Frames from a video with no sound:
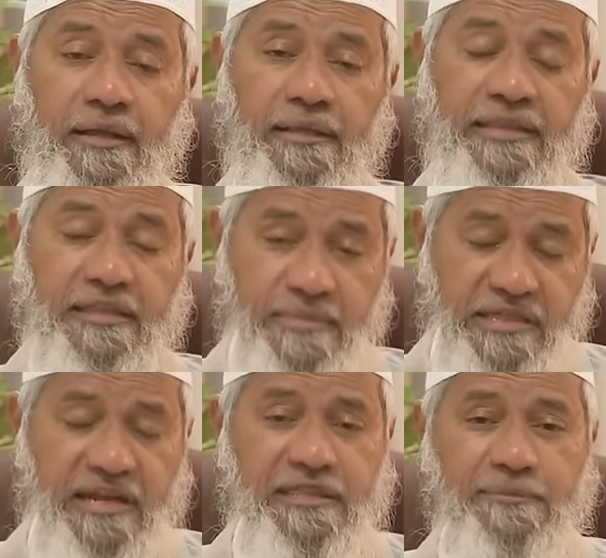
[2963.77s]
There's a
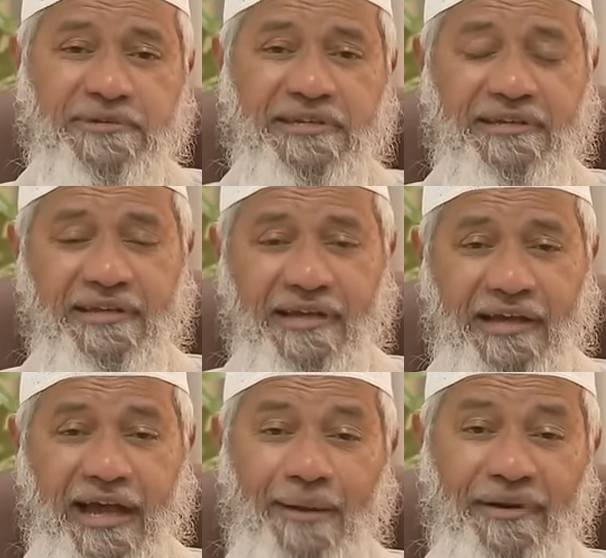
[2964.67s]
misconception
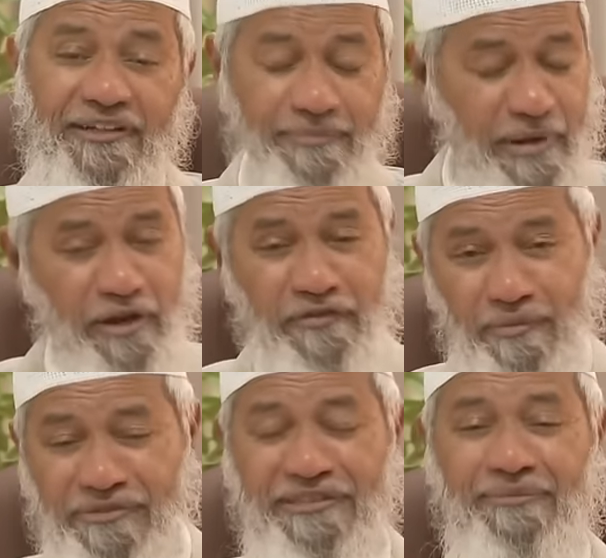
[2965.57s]
amongst many of the
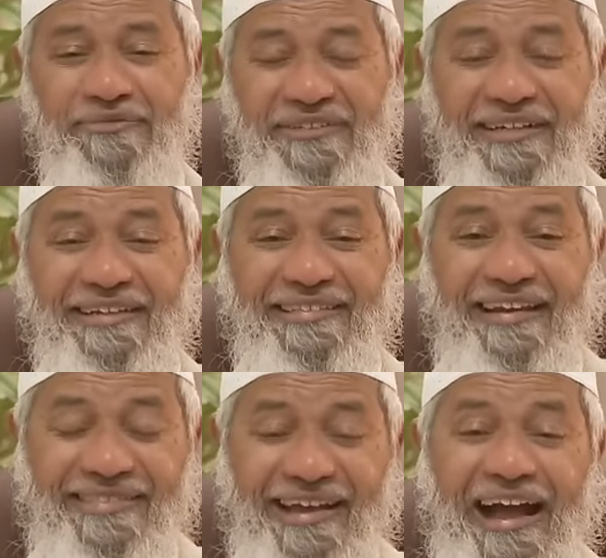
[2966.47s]
Muslims
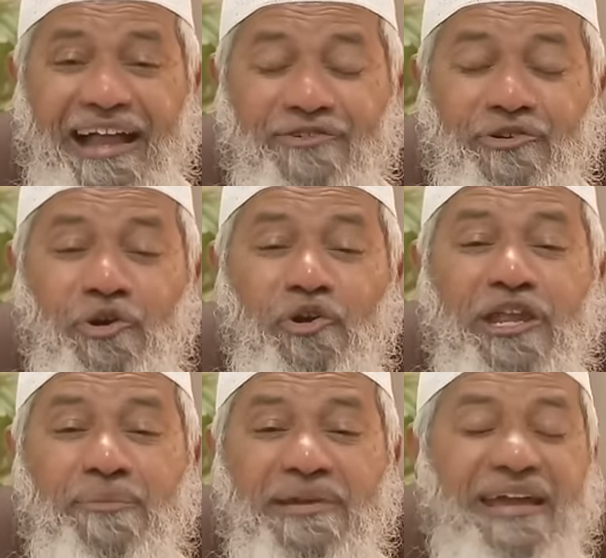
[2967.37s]
that zakat should
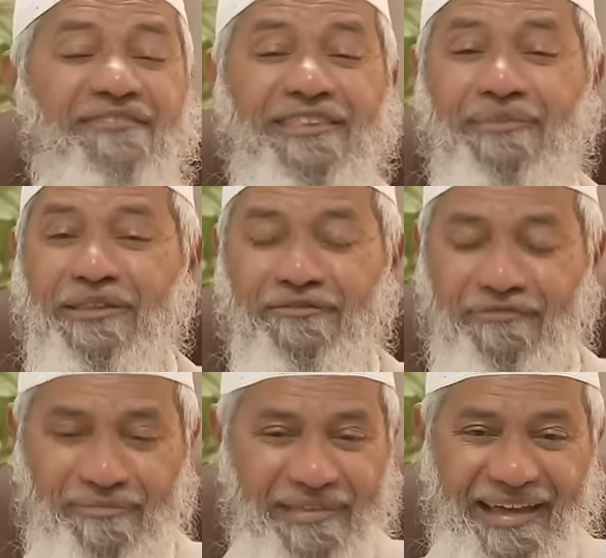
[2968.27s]
only be given in the month
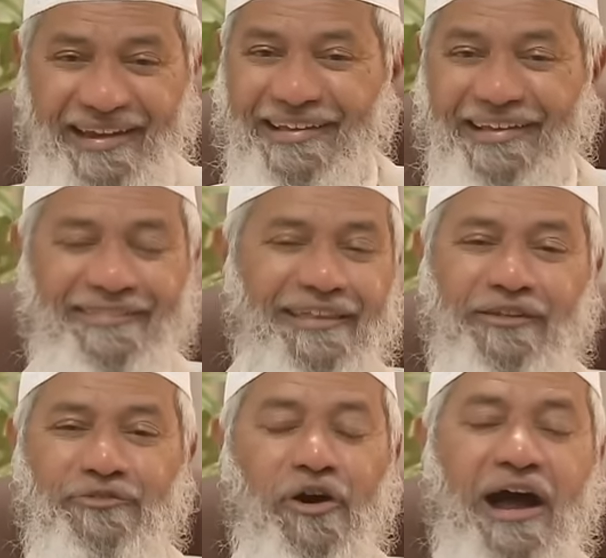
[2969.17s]
of Ramadan. There
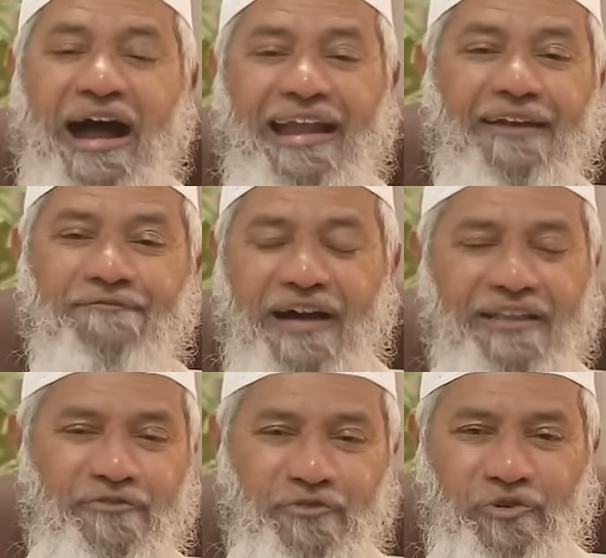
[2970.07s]
is no hard and
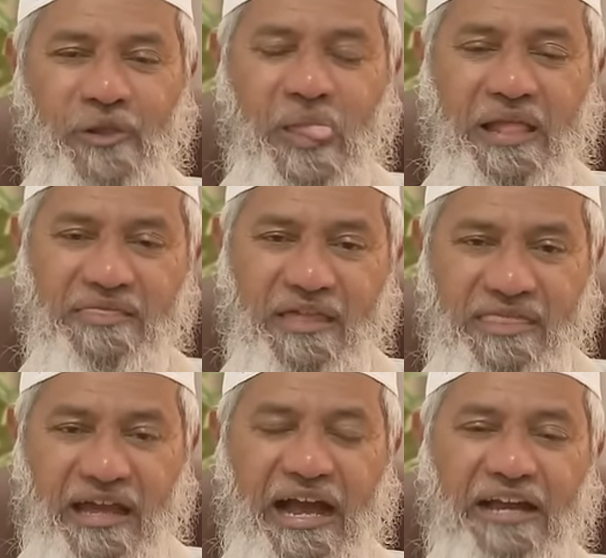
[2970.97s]
fast rule that
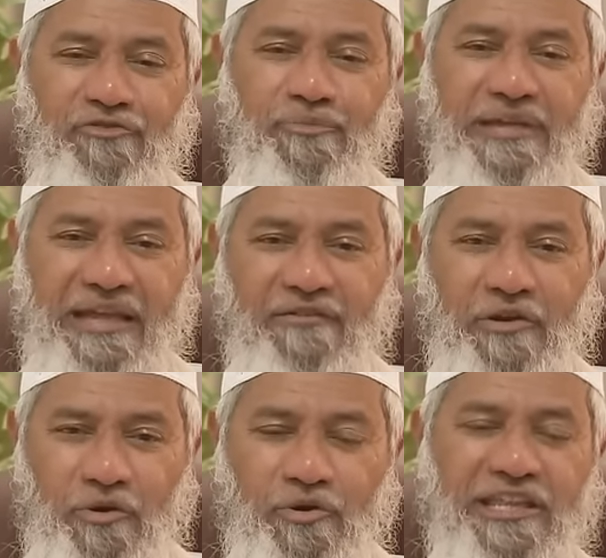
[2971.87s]
zakat should be
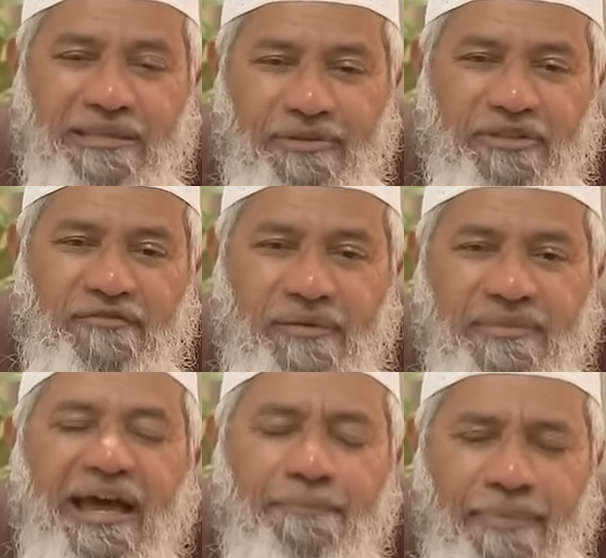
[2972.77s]
given only in the month of
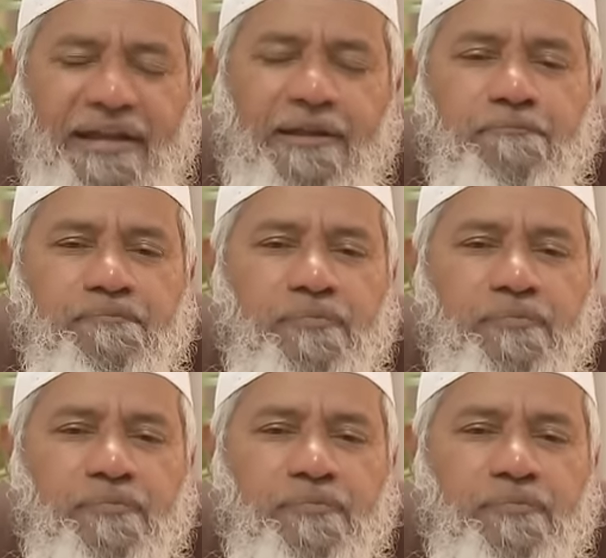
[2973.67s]
Ramadan. But